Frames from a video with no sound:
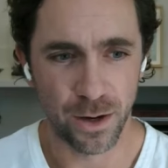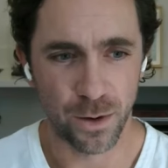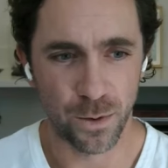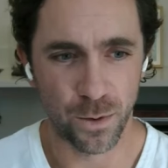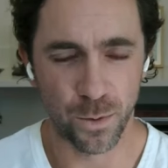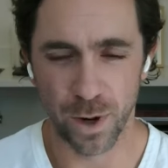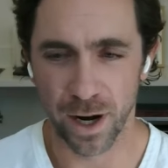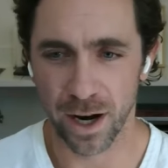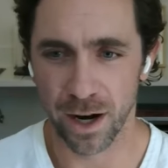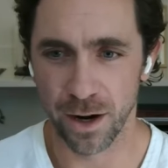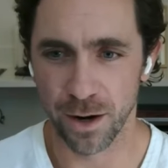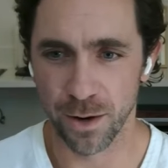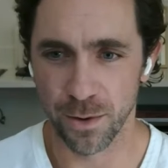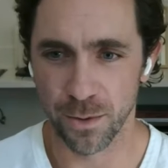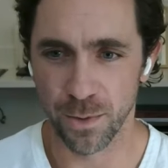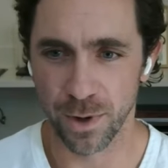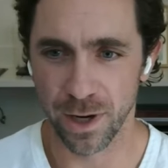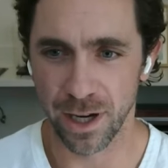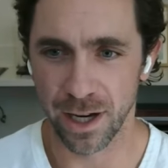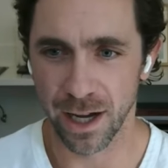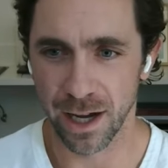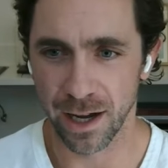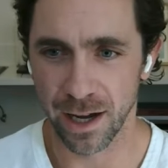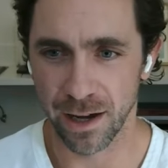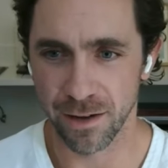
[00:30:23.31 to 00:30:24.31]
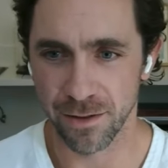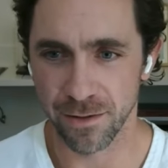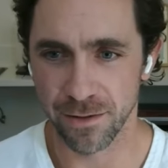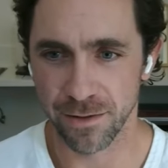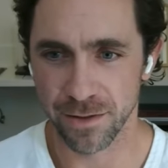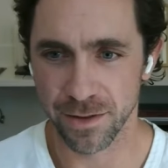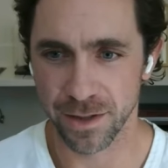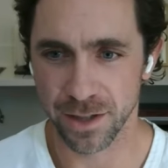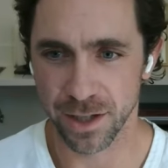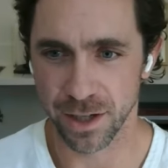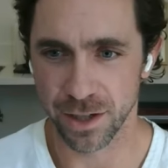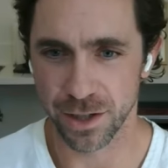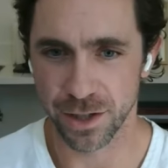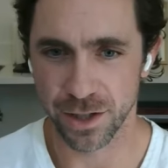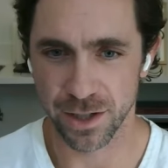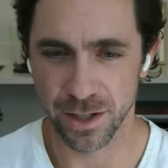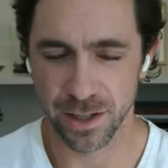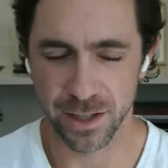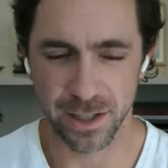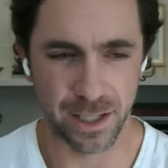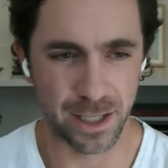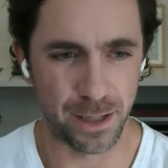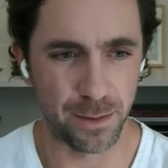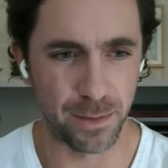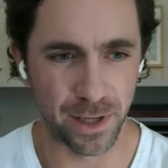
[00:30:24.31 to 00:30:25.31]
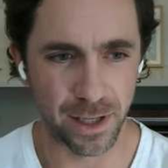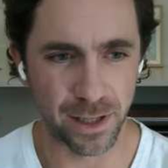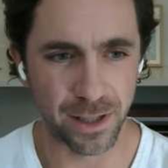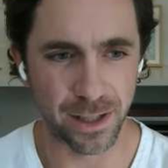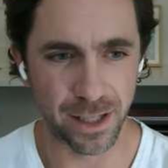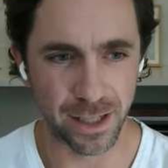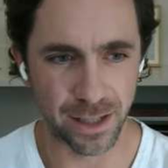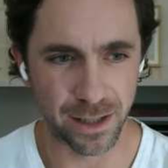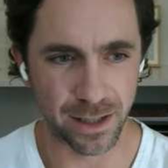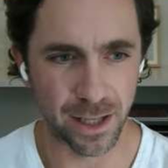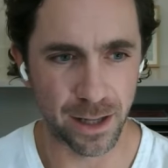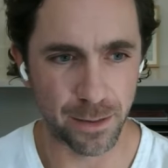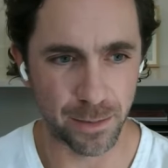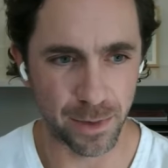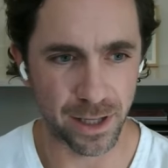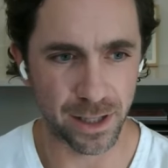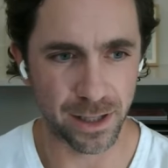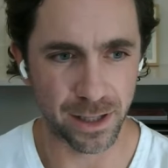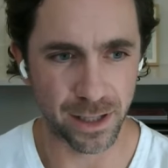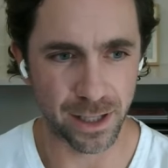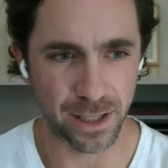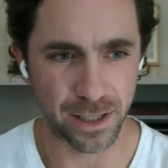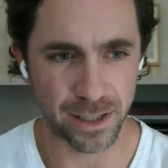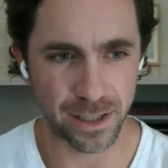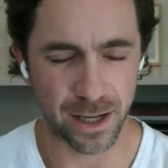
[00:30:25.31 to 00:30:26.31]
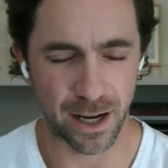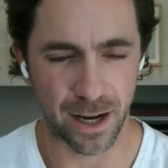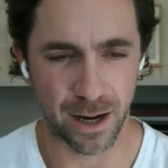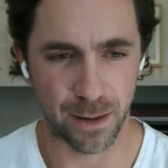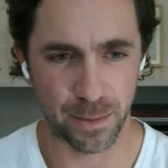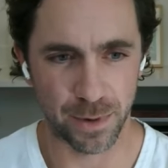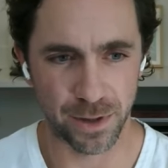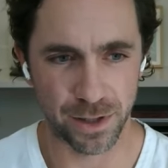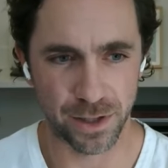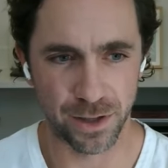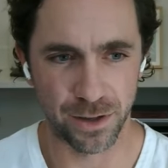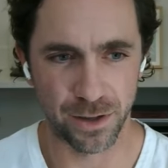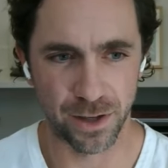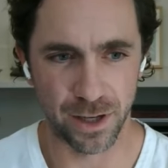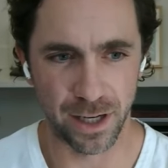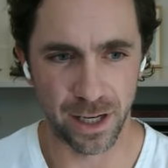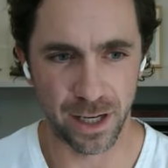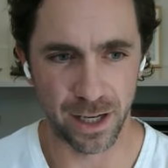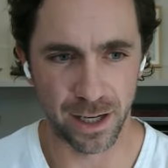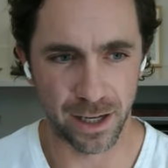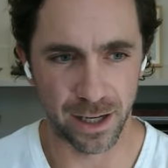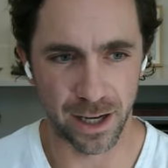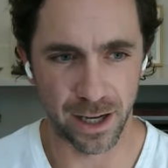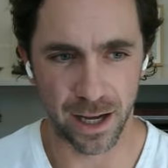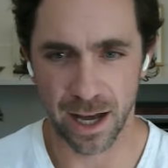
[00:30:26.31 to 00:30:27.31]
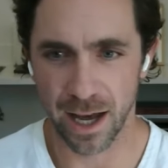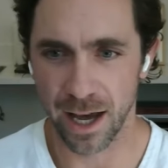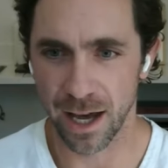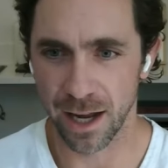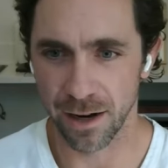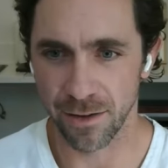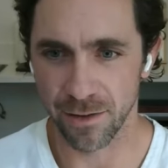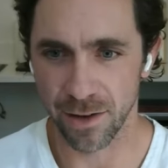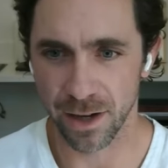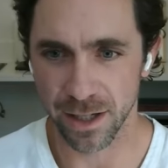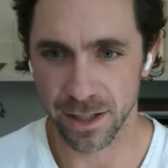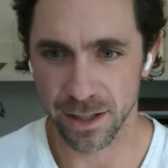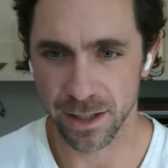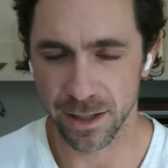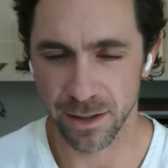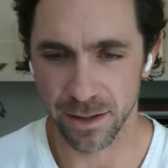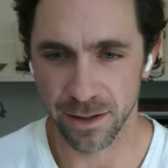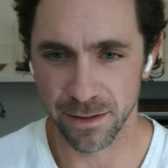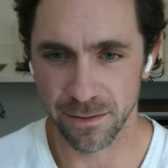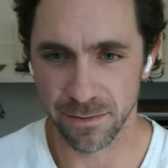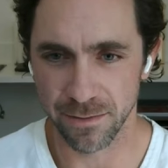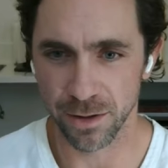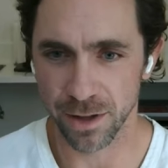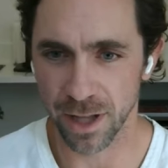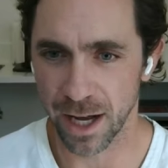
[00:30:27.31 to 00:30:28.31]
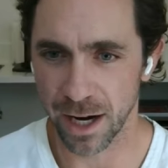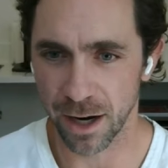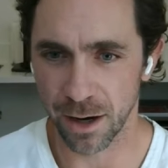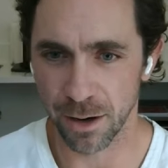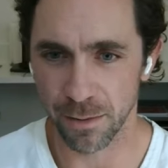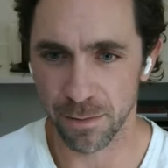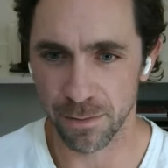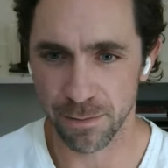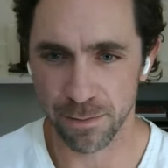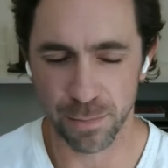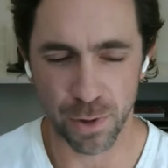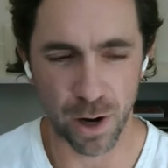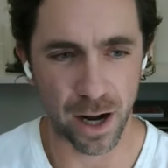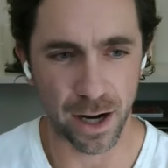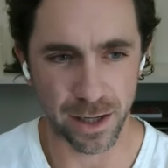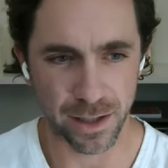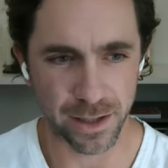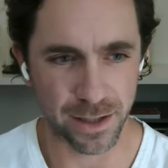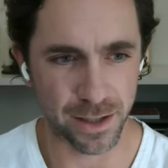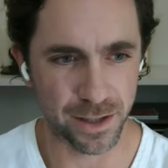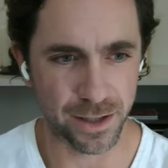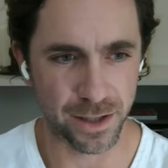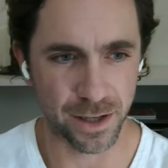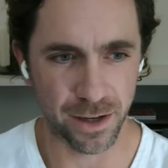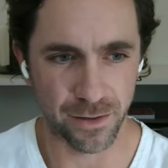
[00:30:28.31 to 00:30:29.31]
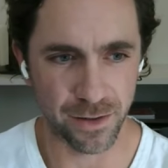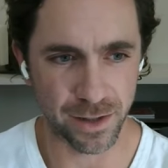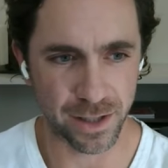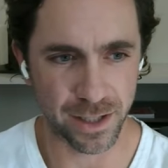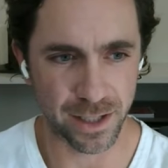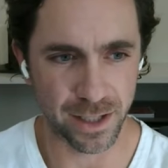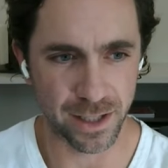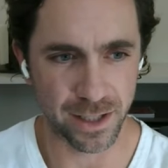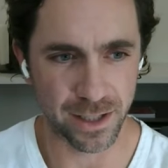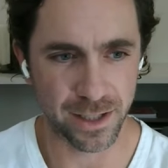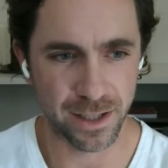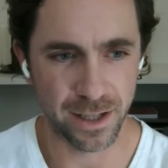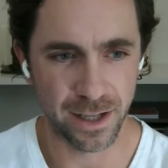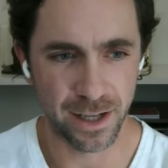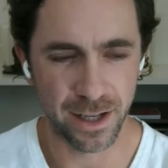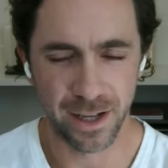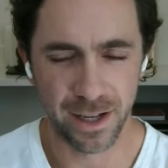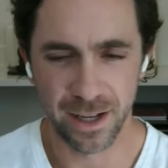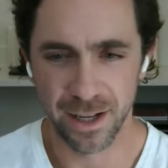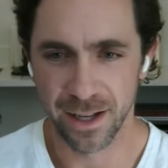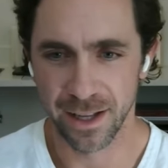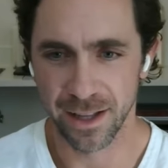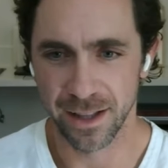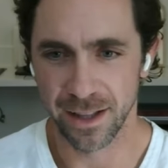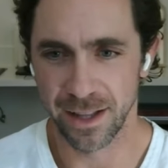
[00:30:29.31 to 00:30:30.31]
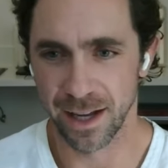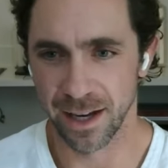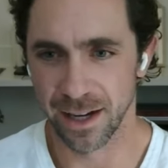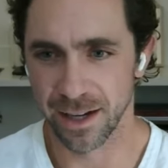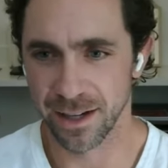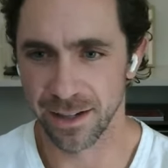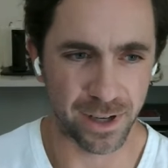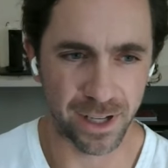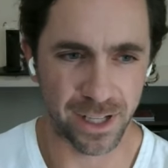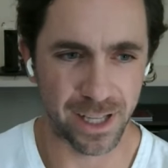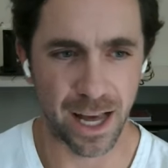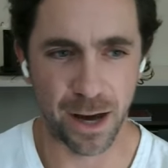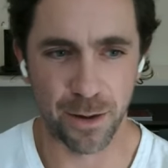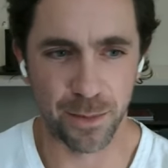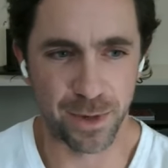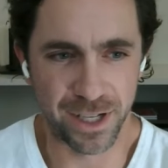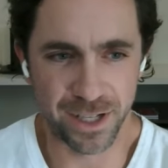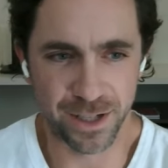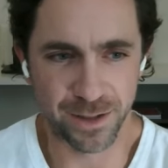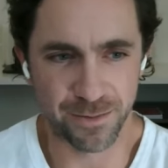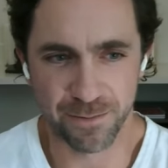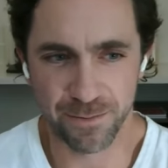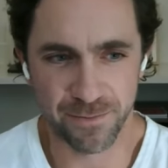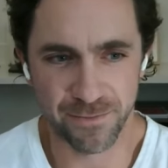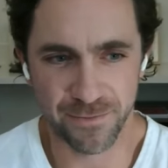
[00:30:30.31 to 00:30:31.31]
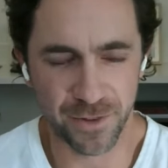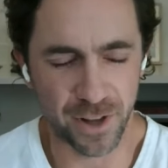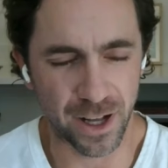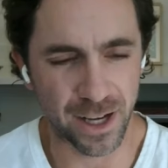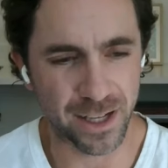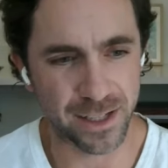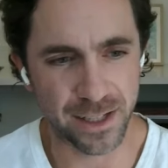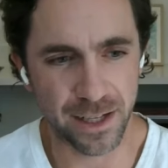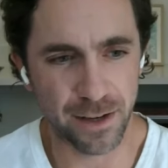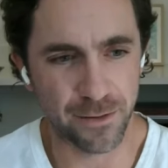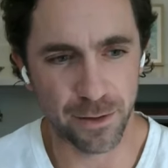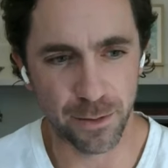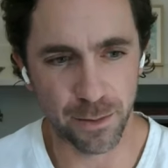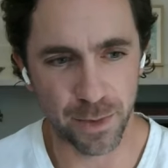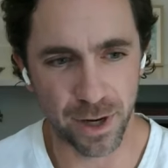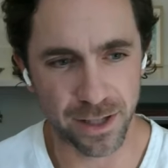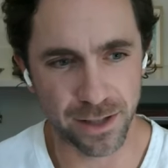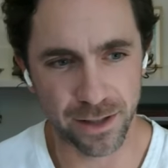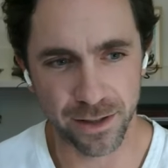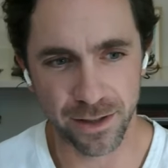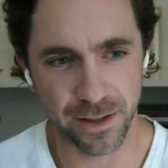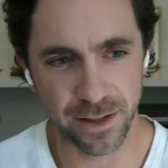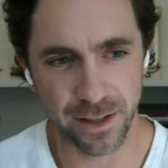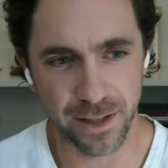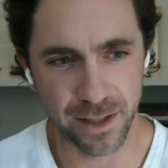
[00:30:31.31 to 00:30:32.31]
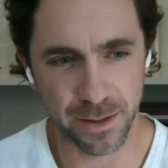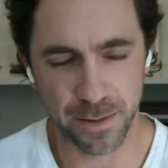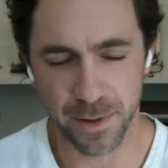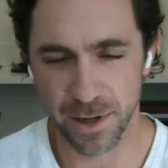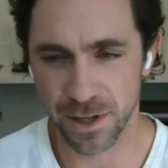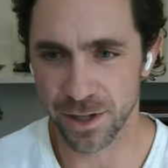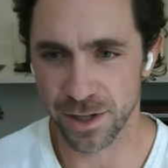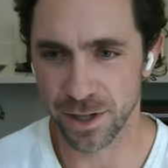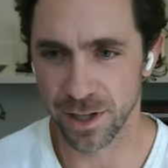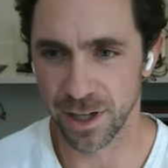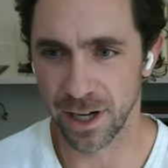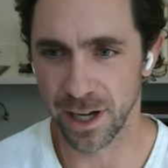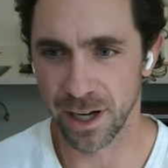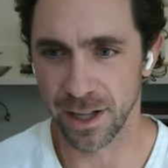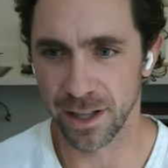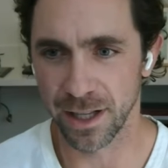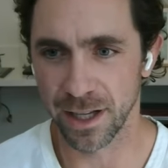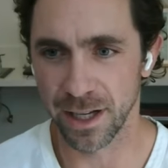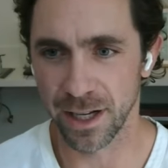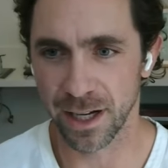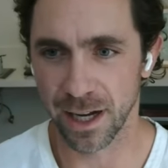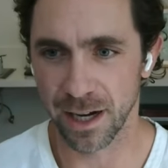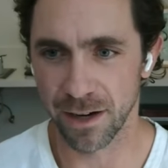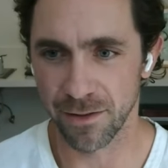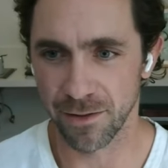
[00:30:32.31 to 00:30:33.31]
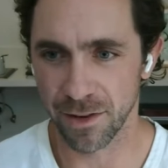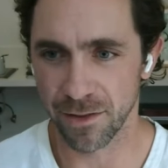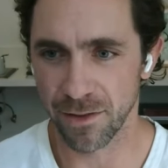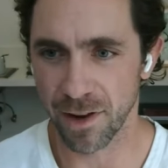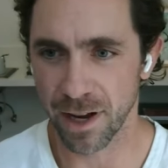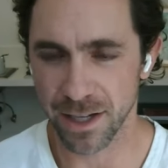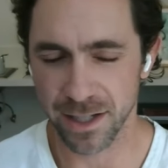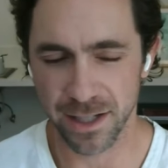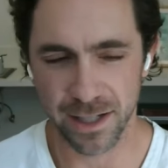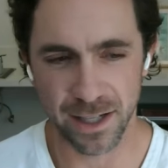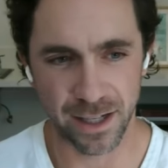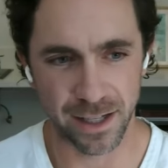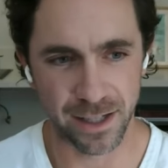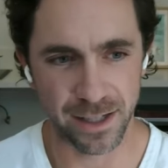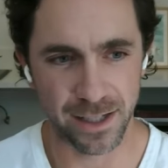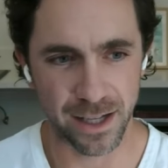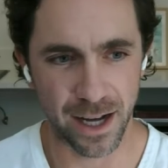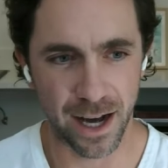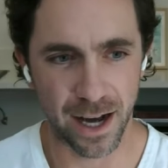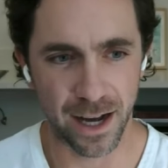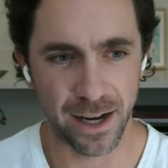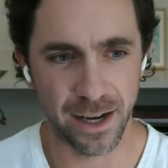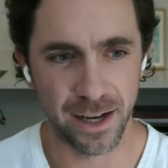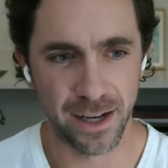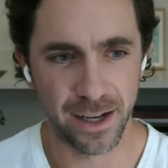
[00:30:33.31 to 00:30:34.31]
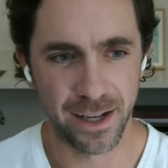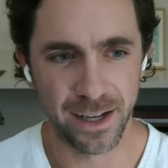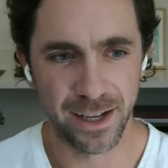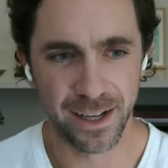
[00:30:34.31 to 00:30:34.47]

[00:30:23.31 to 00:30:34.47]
where we have such seemingly limitless opportunity ahead of us to layer products and services that allow me to flex different muscles, especially on the kind of investing side.